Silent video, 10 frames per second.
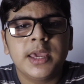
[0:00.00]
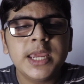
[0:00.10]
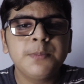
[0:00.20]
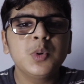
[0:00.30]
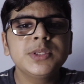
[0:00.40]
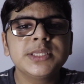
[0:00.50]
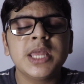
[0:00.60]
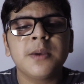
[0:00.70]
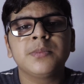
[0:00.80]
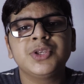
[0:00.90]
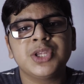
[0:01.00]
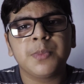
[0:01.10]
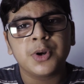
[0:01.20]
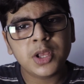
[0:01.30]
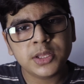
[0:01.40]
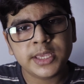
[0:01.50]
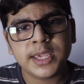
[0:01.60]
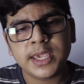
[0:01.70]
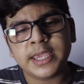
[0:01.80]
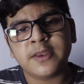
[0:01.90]
it puts them
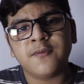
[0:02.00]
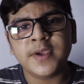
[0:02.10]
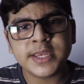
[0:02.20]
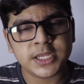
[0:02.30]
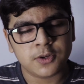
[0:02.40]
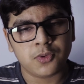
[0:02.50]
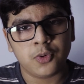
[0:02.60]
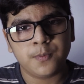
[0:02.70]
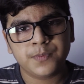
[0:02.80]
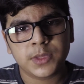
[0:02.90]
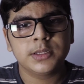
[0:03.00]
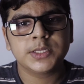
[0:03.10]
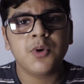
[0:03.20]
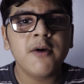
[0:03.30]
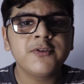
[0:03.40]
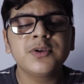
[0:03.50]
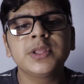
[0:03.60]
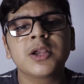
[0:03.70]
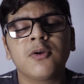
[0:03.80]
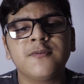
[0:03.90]
temporarily in a waiting room. So after
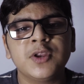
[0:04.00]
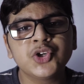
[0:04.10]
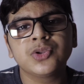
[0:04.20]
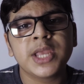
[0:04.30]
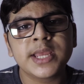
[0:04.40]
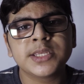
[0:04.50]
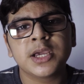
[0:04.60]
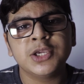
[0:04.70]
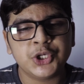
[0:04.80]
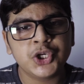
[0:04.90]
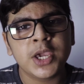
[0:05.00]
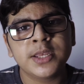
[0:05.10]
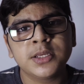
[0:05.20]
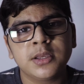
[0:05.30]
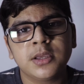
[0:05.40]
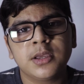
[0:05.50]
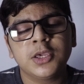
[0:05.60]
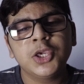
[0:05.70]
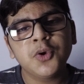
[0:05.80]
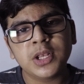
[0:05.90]
the confidential data is shared,
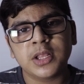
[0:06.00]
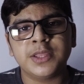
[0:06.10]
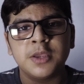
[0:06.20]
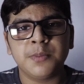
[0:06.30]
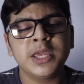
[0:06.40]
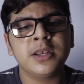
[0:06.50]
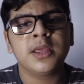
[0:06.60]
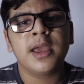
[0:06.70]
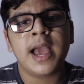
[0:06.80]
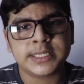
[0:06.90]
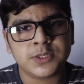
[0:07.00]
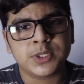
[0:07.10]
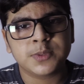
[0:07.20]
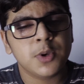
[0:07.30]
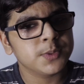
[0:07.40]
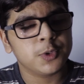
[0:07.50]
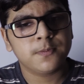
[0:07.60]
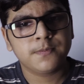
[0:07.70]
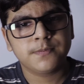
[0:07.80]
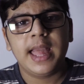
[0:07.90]
you can let them in as soon as possible.
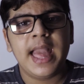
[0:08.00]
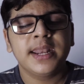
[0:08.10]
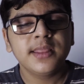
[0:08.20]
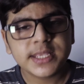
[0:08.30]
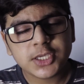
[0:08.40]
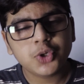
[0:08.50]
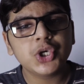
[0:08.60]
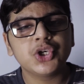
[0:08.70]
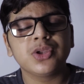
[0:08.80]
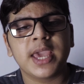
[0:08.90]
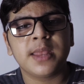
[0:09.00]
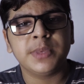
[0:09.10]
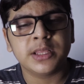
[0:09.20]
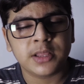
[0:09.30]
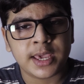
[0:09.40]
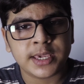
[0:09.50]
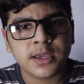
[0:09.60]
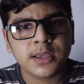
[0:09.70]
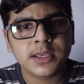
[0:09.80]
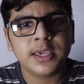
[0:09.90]
Another situation can be
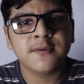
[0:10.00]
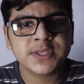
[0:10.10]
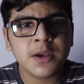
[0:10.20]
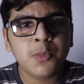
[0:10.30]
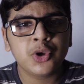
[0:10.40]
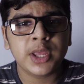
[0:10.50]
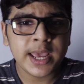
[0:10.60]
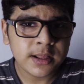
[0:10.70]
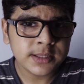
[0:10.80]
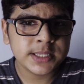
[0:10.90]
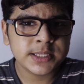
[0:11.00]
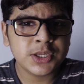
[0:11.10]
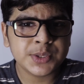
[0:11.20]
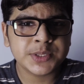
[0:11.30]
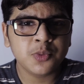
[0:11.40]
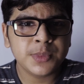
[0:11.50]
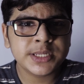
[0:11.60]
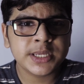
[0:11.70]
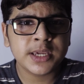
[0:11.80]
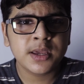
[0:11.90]
like if someone else is in your Zoom
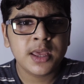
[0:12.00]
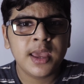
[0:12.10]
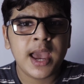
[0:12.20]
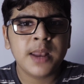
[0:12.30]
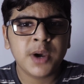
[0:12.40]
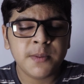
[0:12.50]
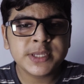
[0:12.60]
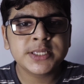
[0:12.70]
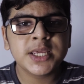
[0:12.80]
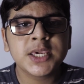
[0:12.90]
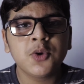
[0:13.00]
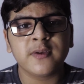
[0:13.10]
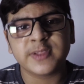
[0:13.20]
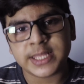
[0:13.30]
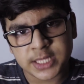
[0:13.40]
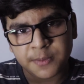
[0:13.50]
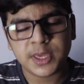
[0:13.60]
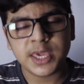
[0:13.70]
meeting and by mistake you have let them